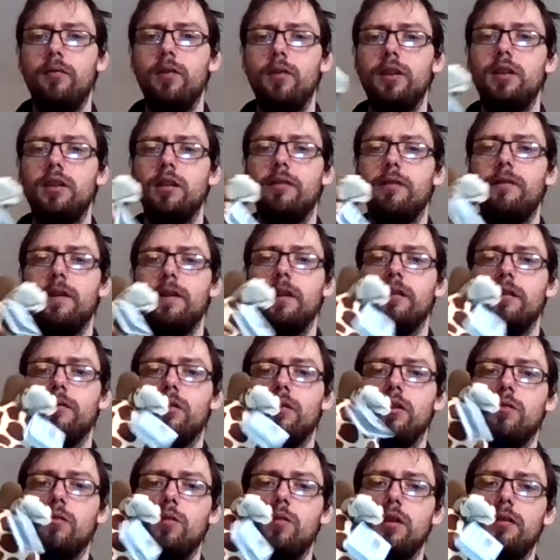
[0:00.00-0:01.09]
which I think I've
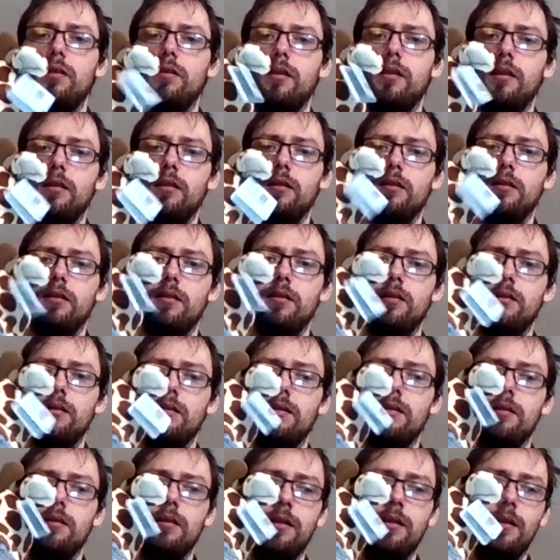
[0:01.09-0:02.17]
got one of
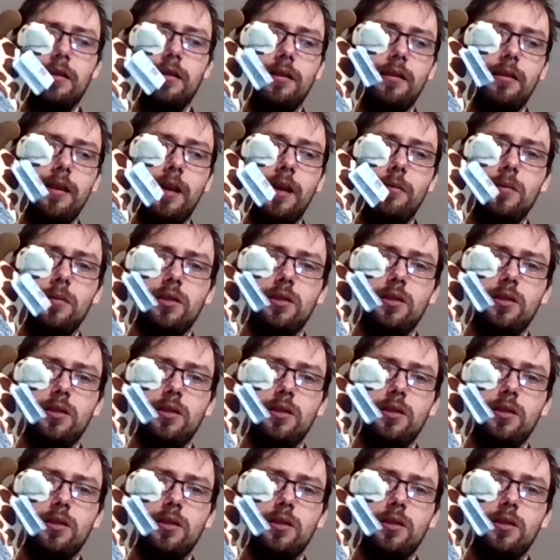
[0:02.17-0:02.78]
them